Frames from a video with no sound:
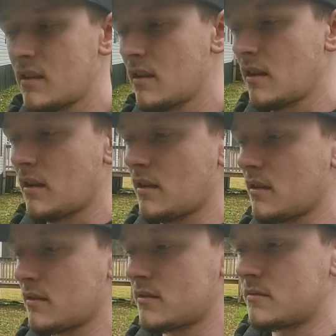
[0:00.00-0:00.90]

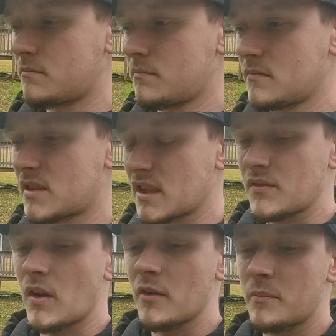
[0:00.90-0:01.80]

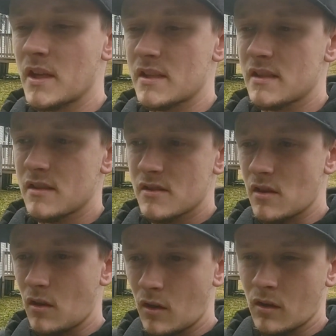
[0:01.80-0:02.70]
6.5 pistons
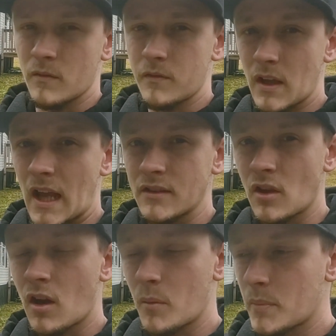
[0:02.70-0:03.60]
are flat
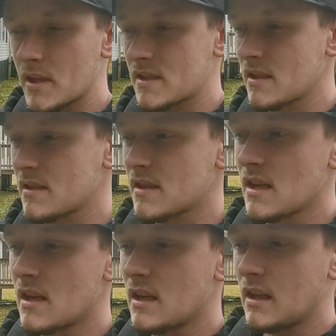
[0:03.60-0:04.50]
top pistons,
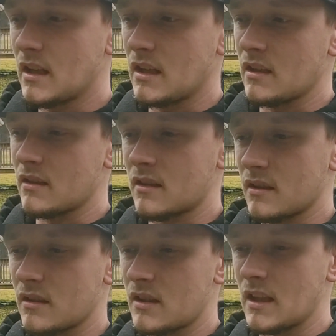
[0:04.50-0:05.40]
and
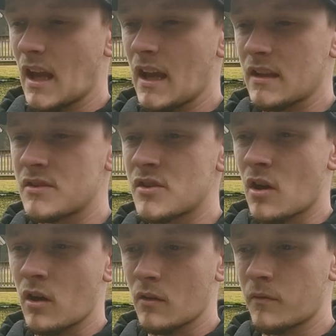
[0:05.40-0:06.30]
the heads
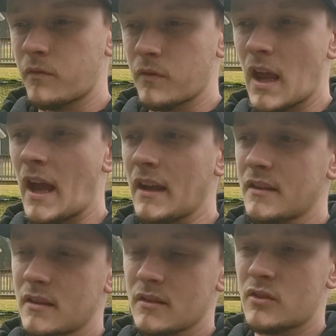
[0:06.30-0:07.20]
are flat
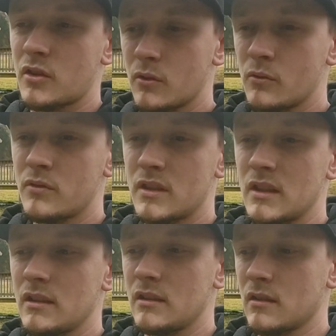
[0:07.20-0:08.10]
to
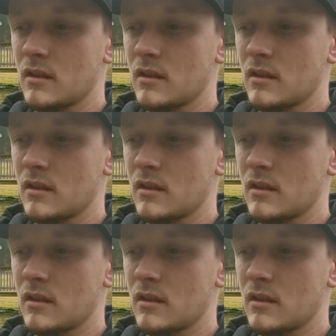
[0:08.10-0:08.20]
the